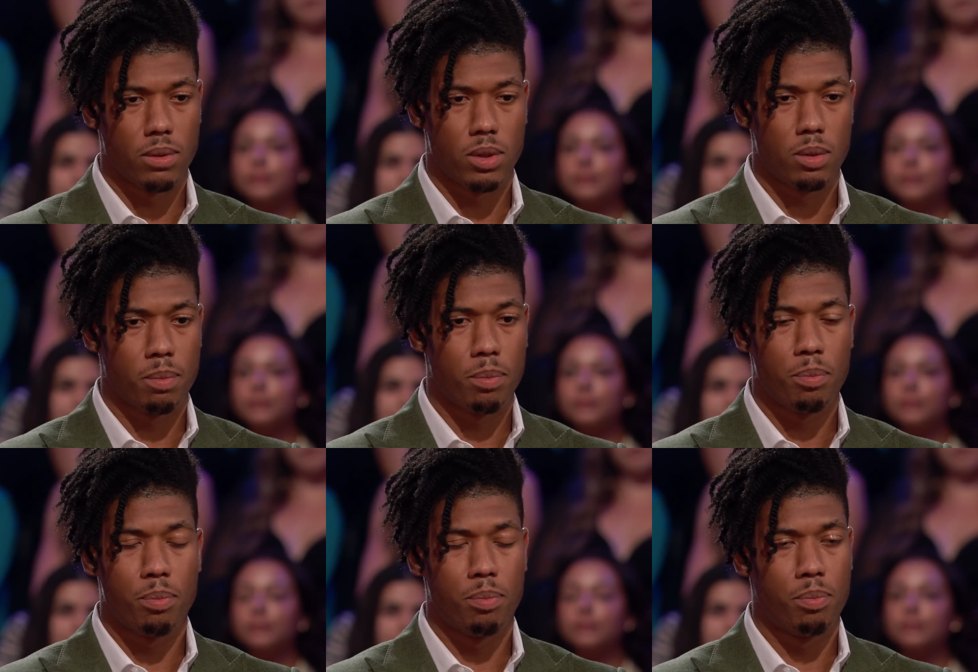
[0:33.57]
Speaker 1: was
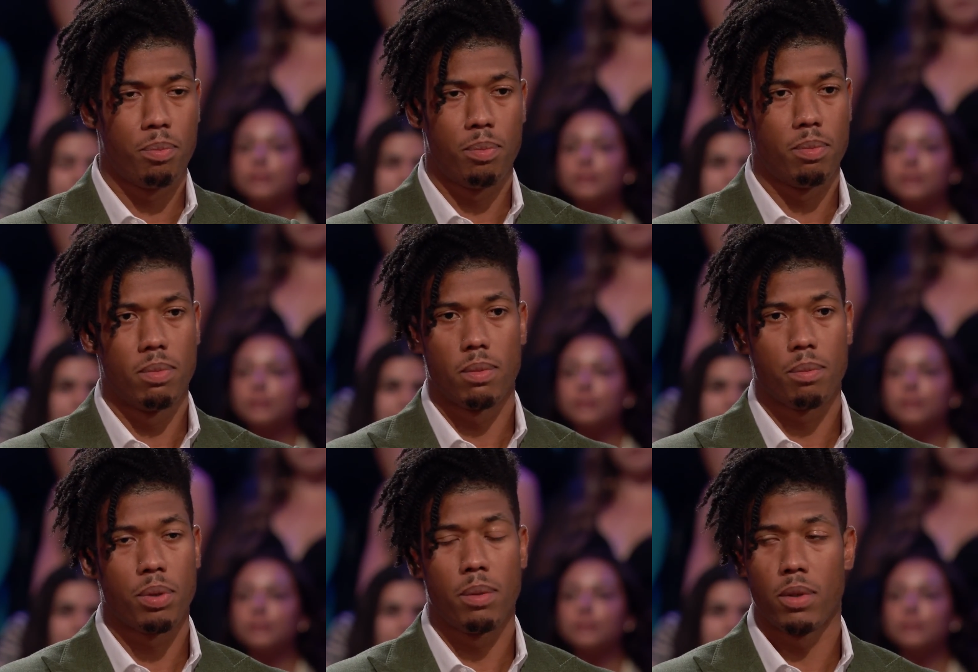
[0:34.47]

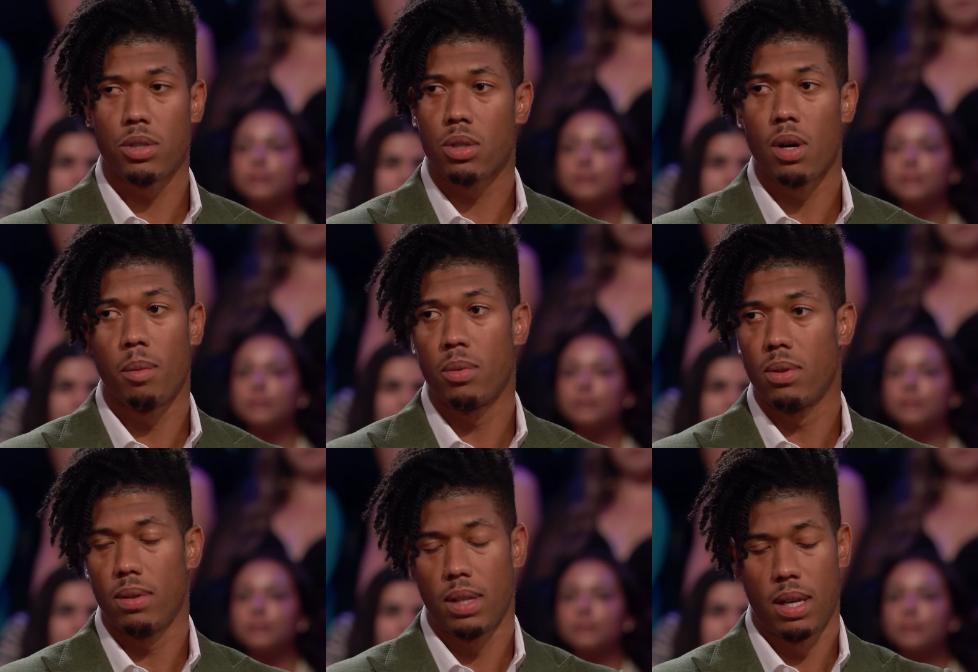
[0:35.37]
pretty much crumbled.